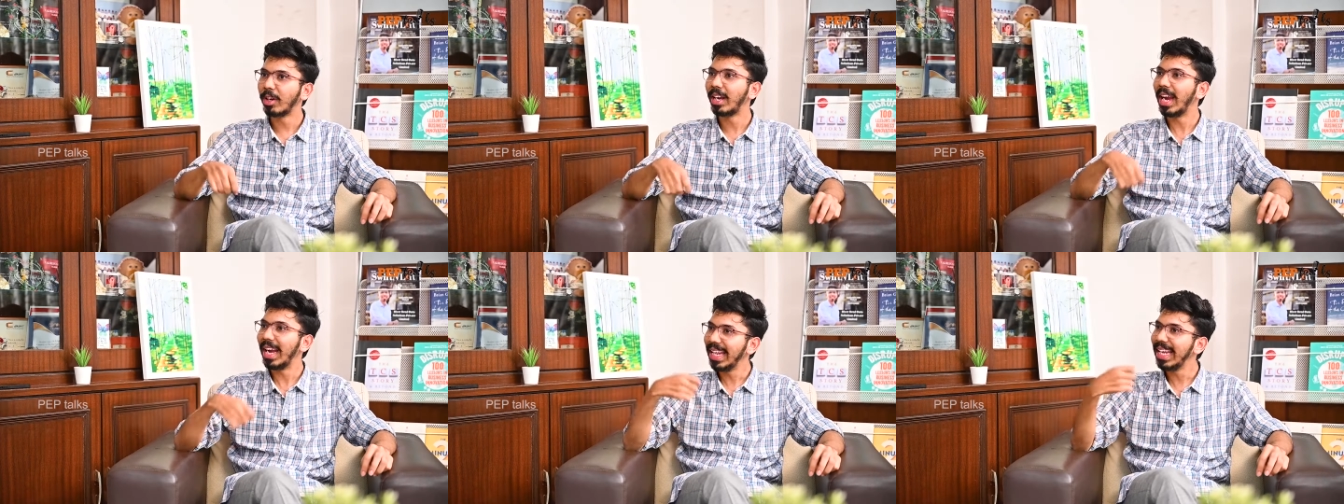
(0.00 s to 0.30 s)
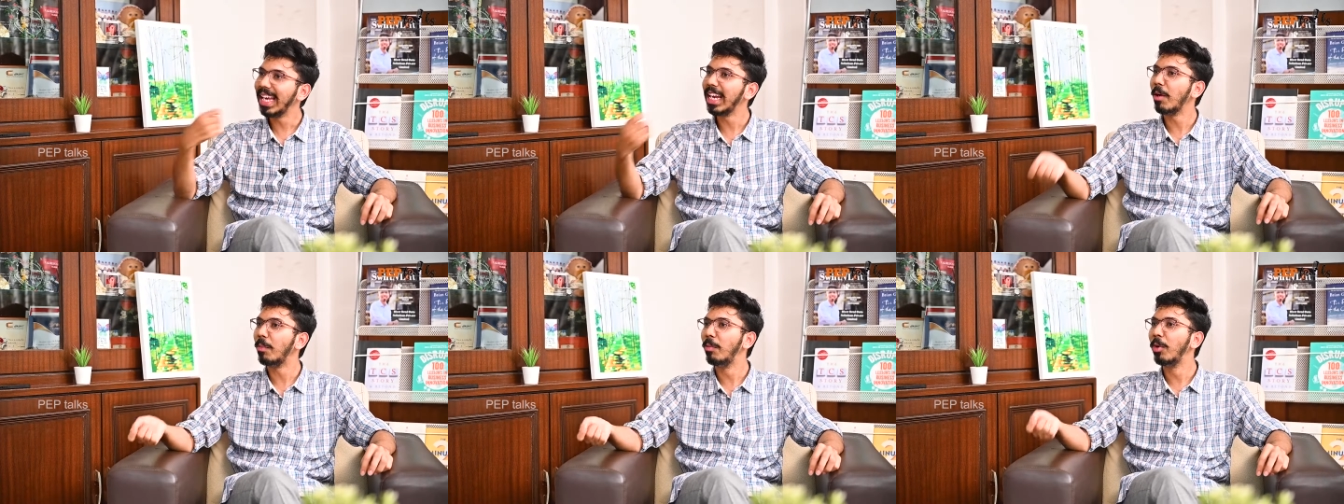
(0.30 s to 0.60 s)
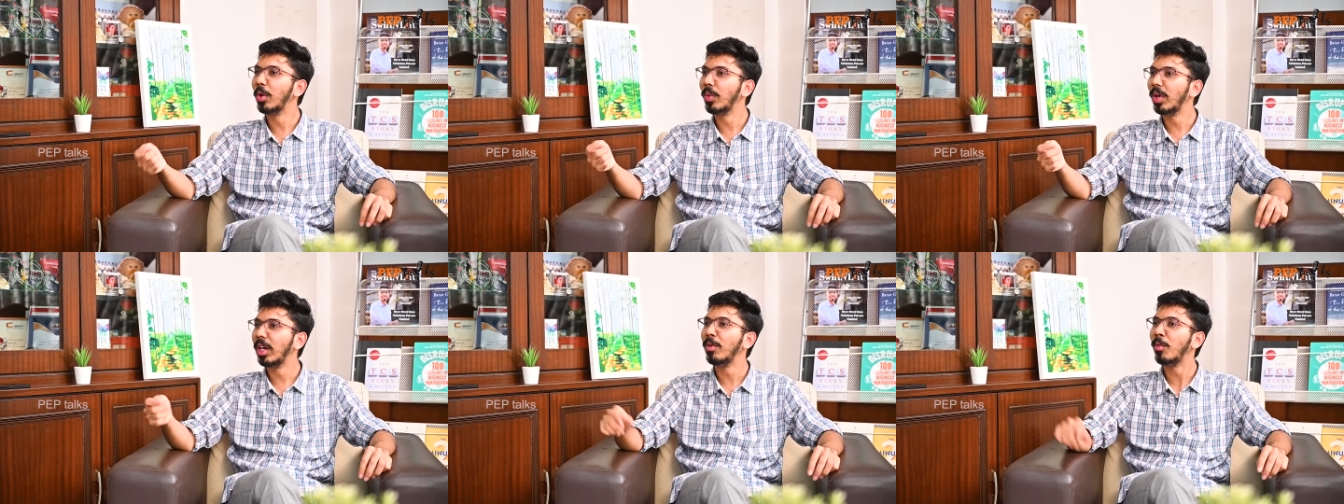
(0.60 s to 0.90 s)
getting an
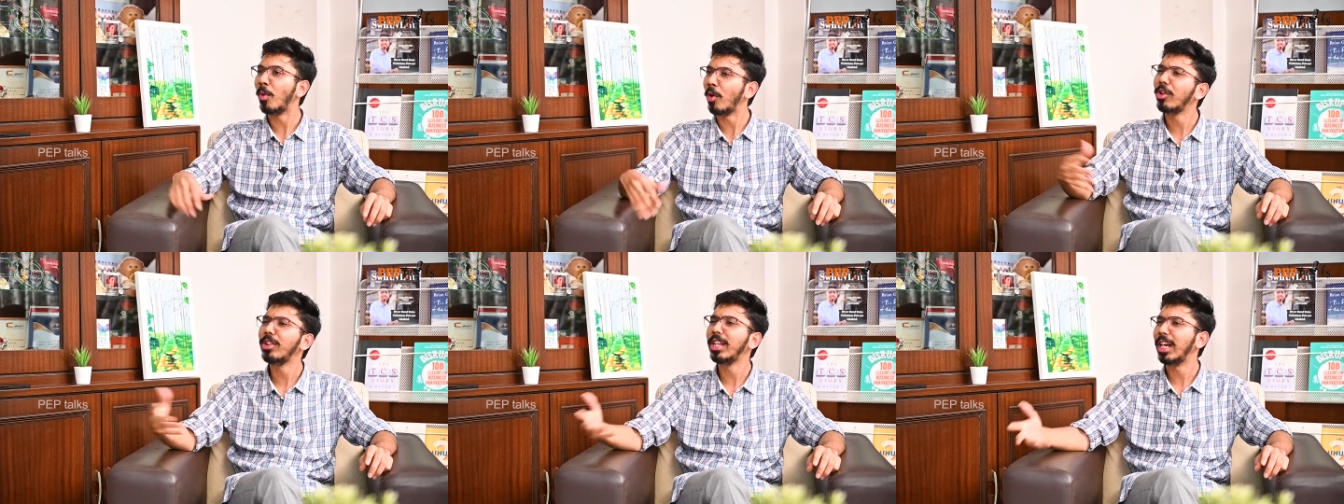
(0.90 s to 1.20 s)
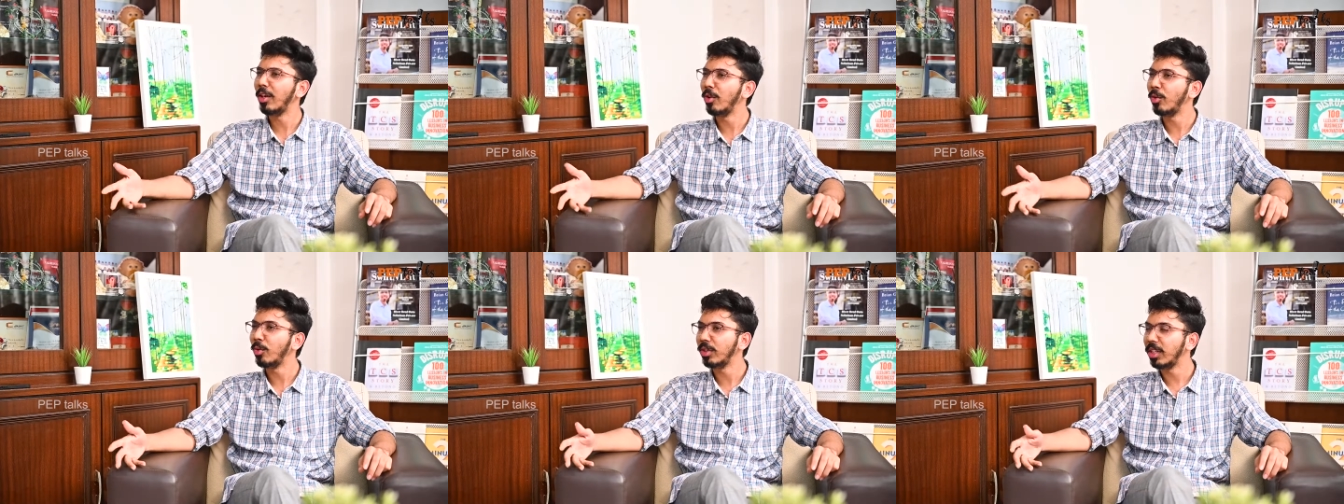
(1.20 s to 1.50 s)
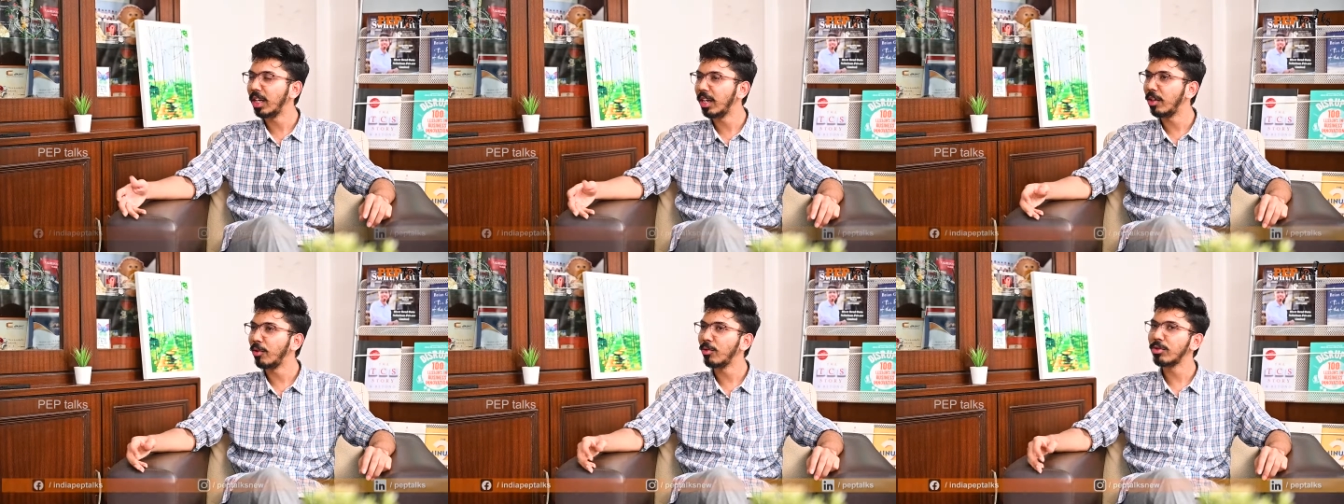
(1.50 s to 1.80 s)
approval, what do?
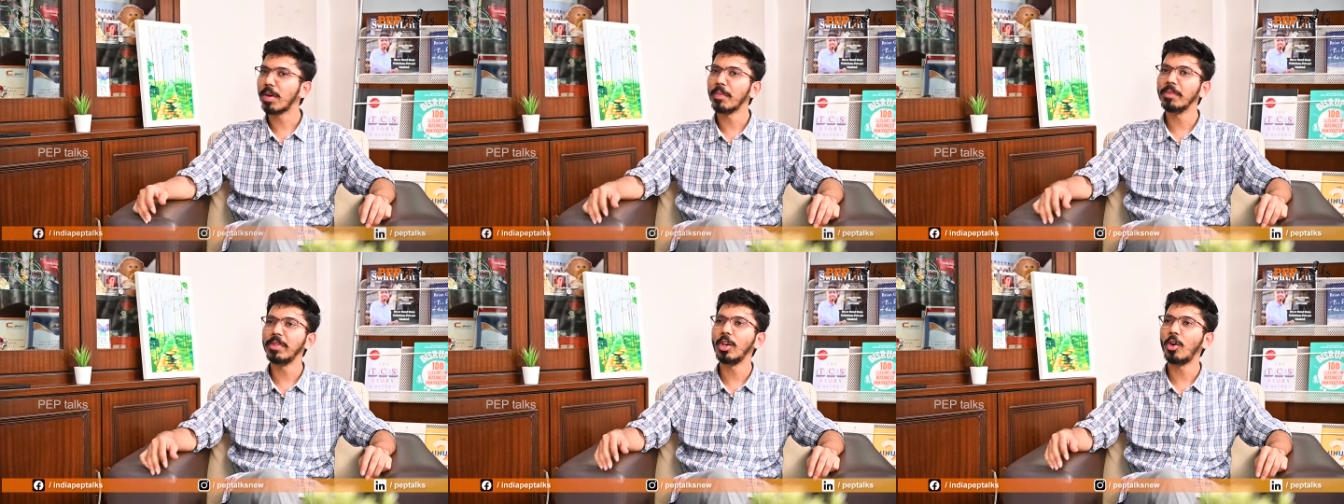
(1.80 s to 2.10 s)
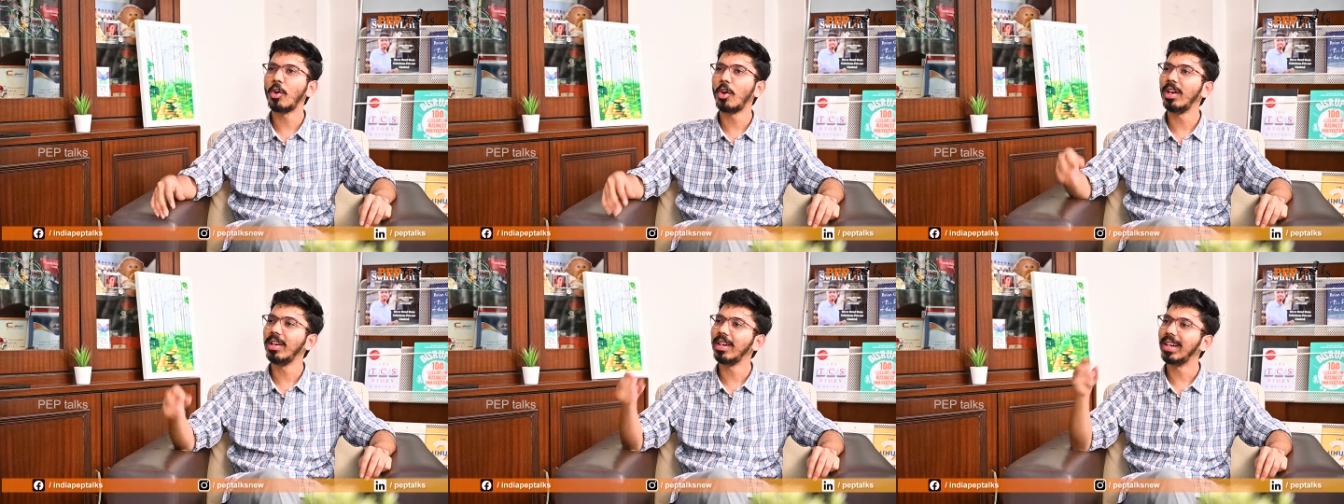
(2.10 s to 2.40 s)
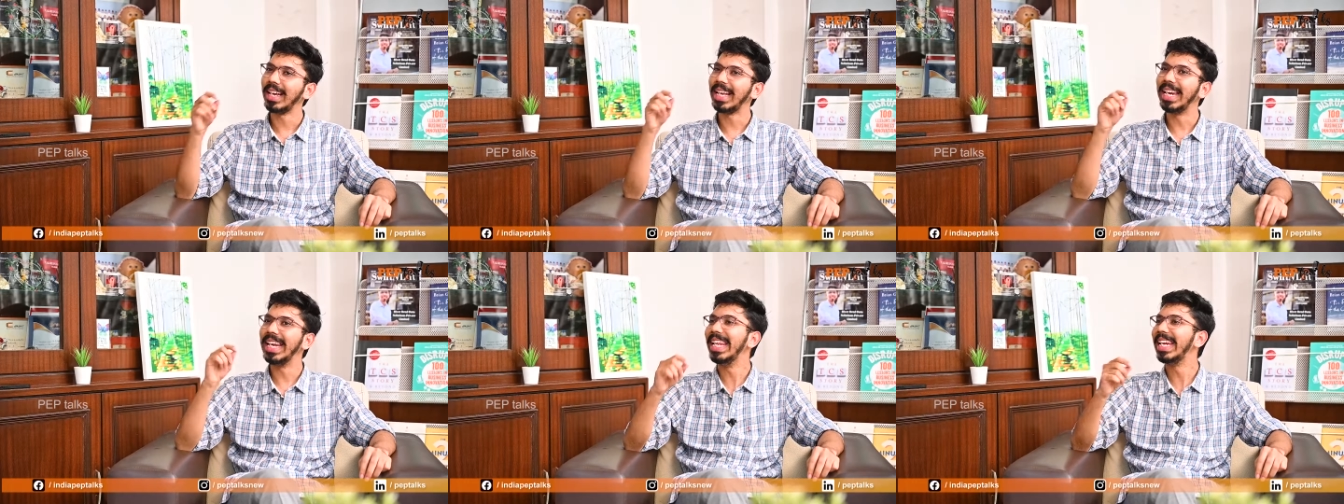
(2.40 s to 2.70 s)
They do something called
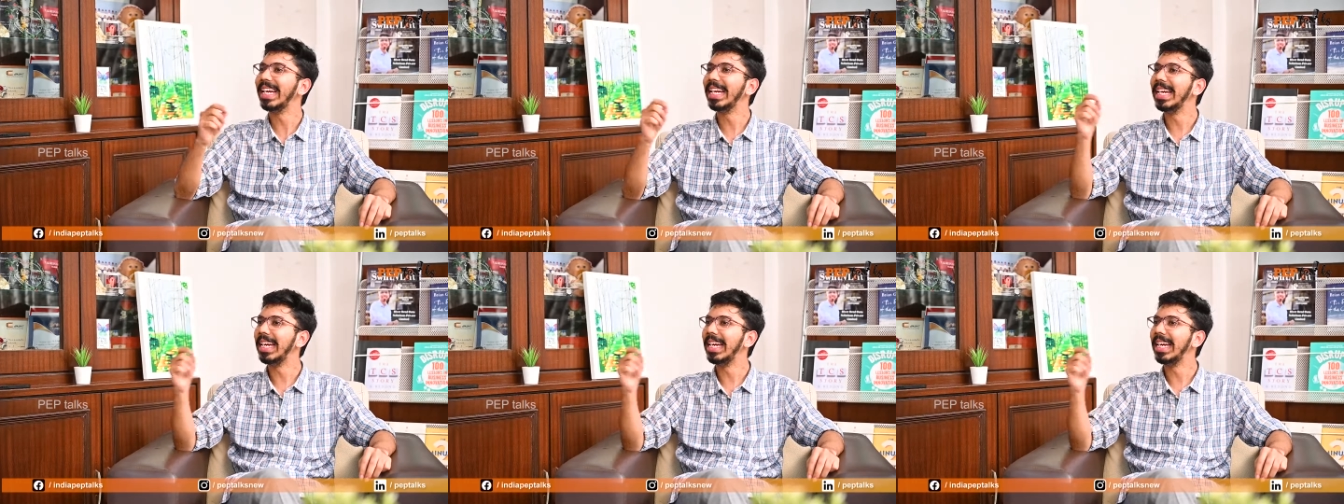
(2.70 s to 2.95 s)
clinical